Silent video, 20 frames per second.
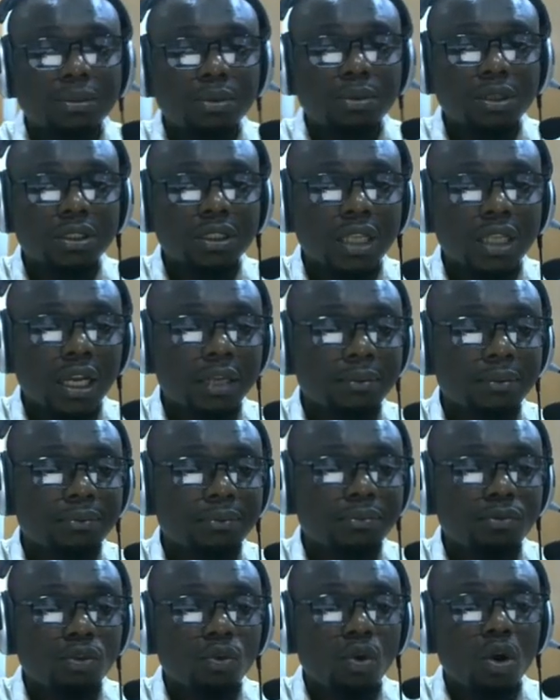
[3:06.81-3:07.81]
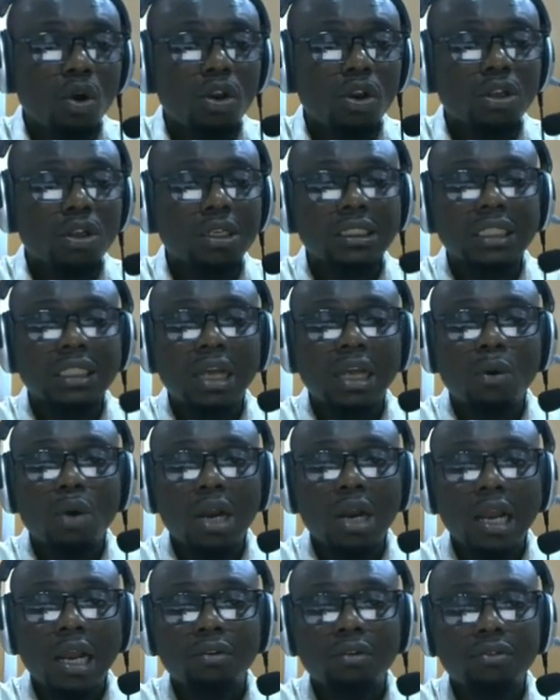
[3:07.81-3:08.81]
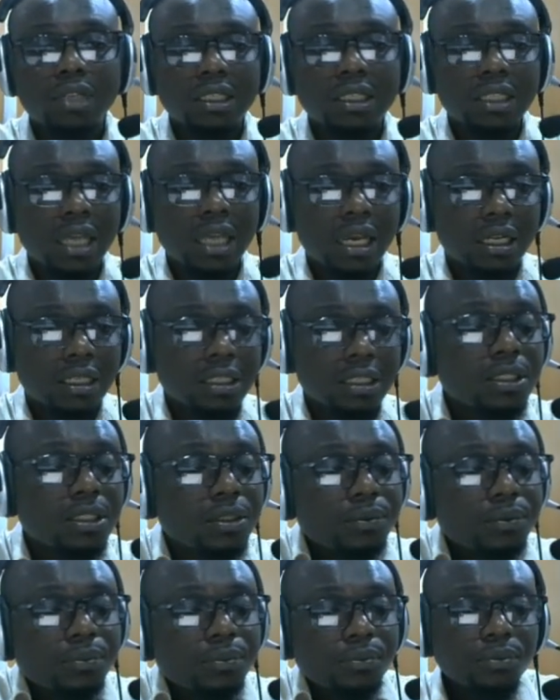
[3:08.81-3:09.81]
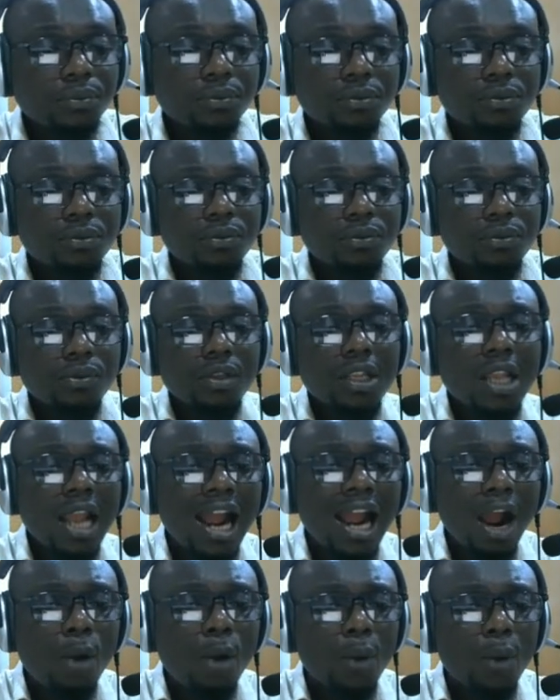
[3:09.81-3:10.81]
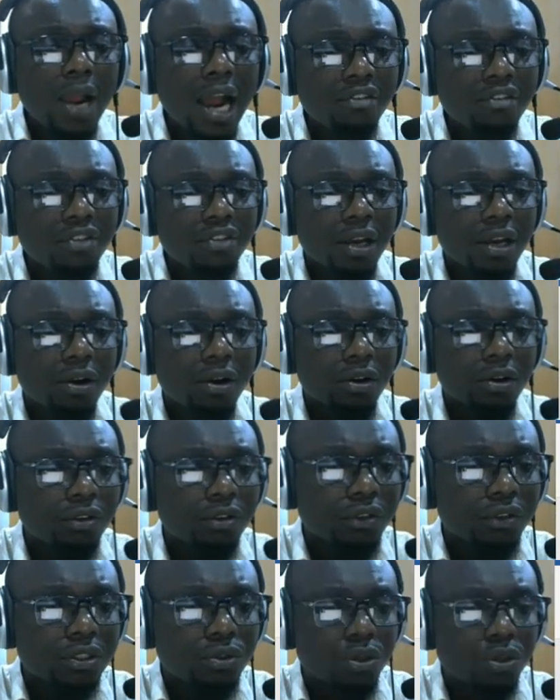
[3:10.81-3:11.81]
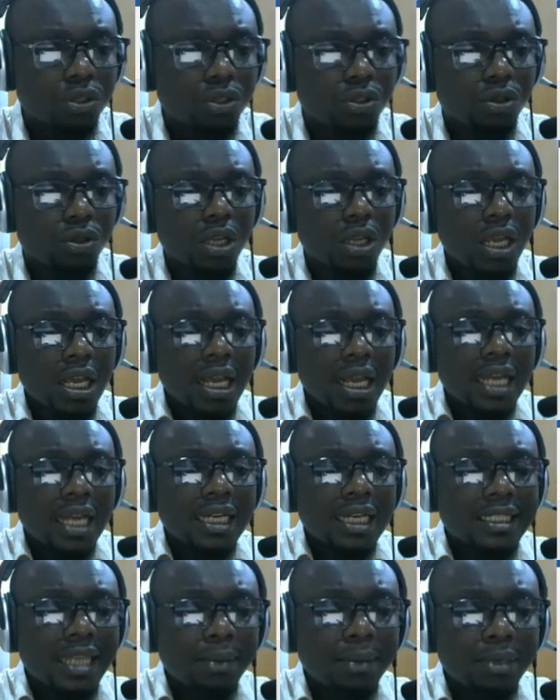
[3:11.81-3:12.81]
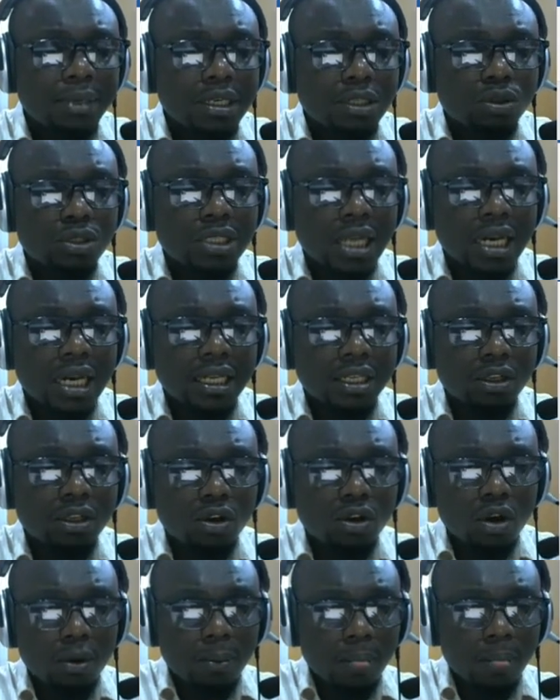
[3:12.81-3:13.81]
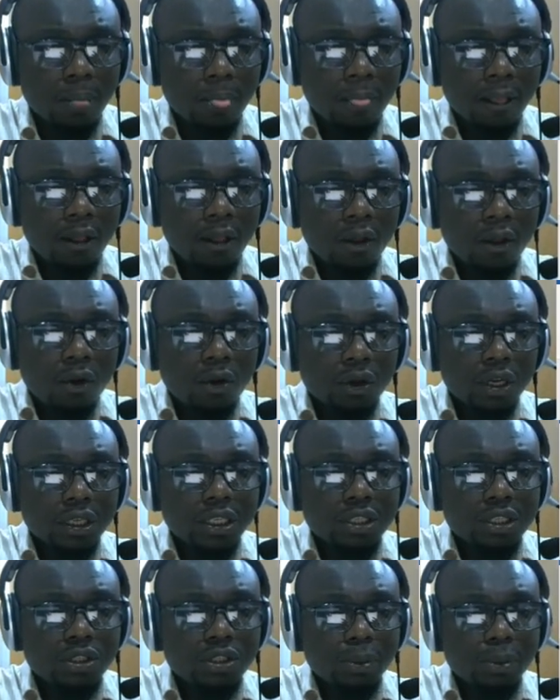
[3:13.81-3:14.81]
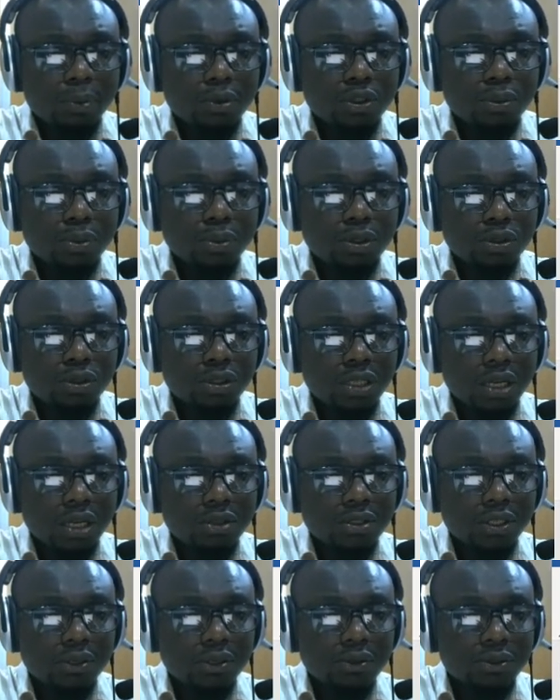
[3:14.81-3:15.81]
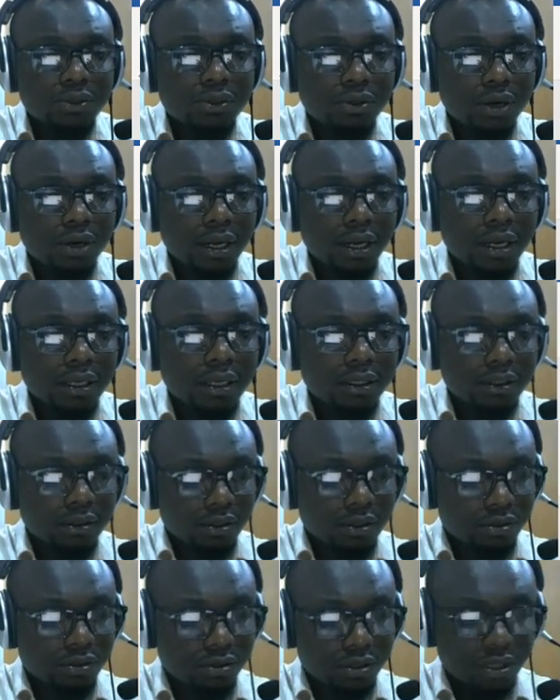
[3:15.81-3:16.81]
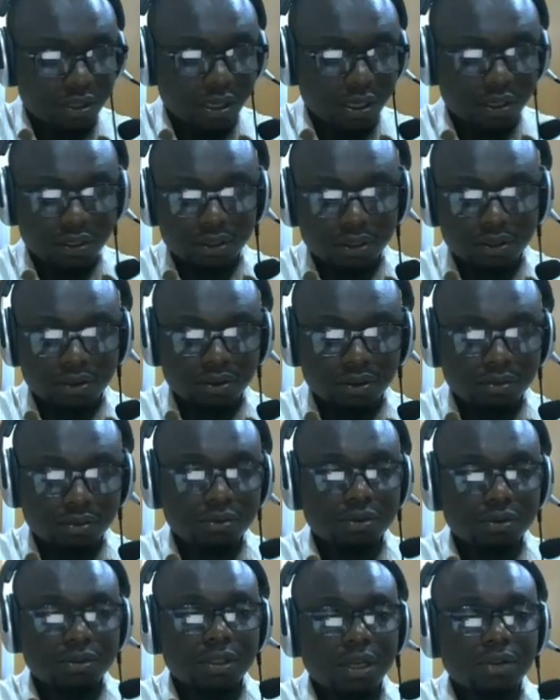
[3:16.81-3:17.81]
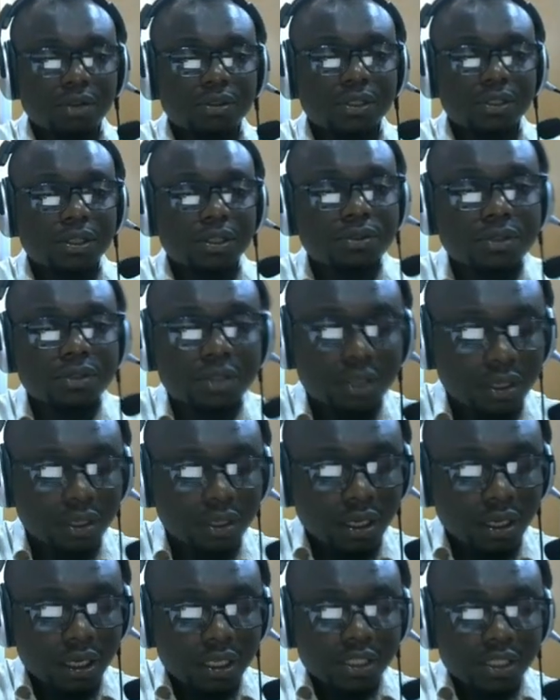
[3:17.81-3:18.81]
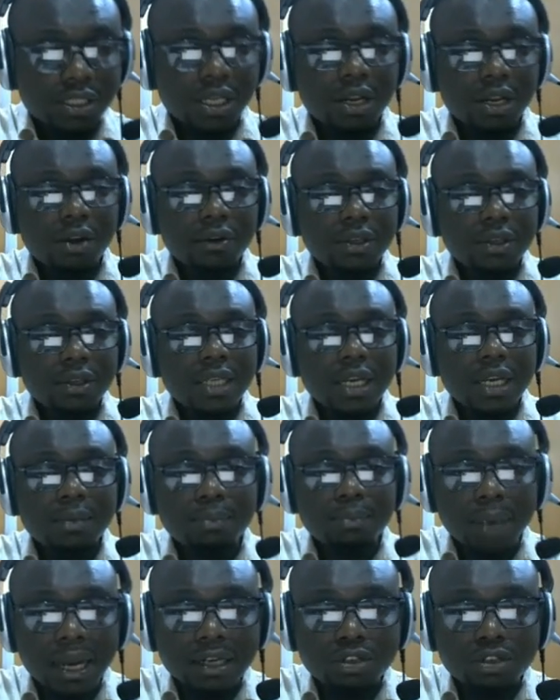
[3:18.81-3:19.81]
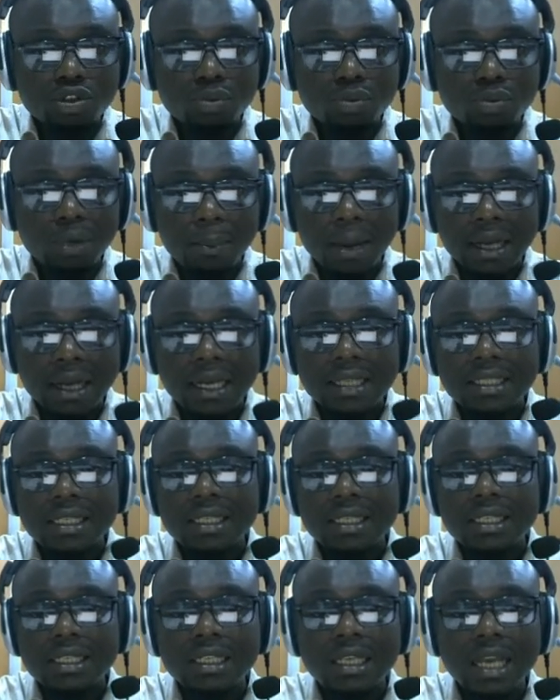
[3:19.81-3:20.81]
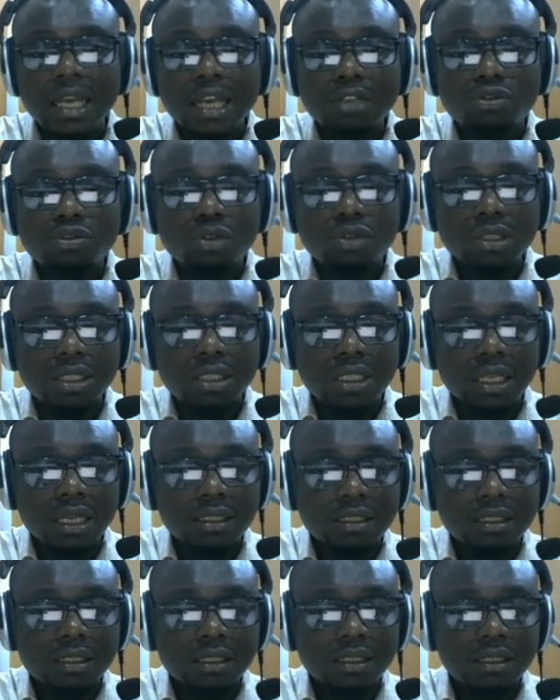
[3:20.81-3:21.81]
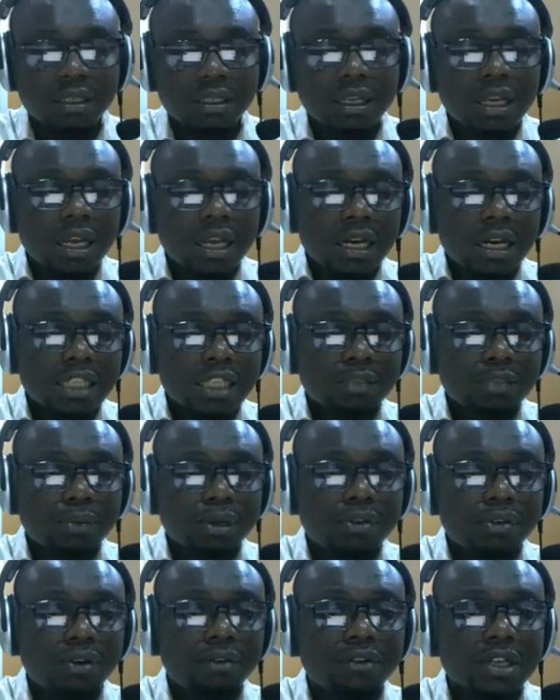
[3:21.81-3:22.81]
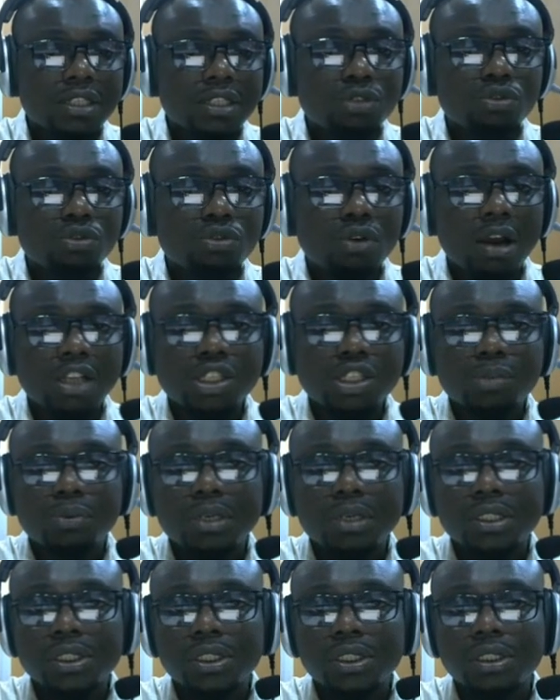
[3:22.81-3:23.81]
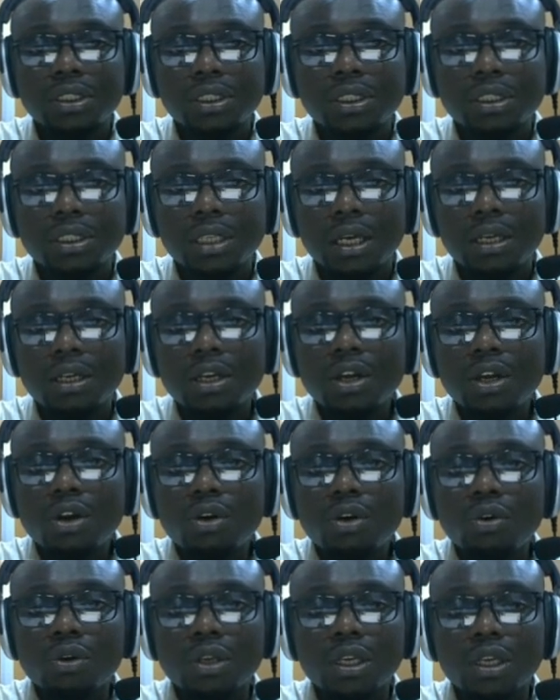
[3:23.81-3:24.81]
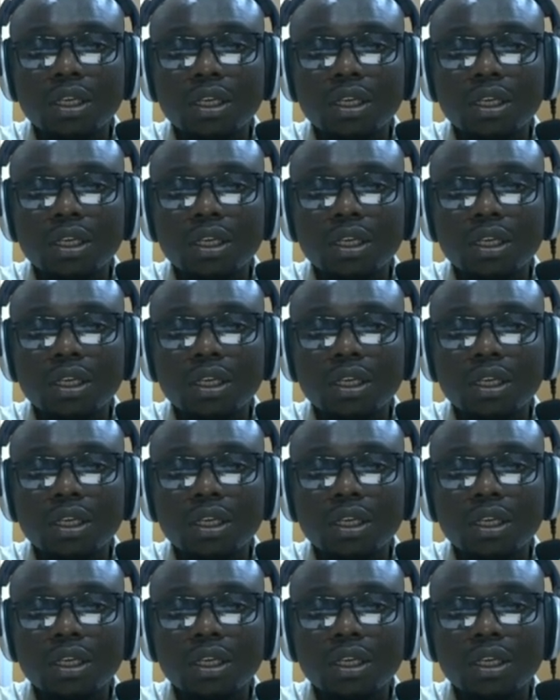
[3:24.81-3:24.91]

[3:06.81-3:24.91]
much time, we all understand what kind of data it is, and we have here the first question: determine the total income. Okay, this is supposed to be total sales, rather, not total income. Total sales generated by the supermarket in the year 2019. Let's make reference to our spreadsheet data. Okay,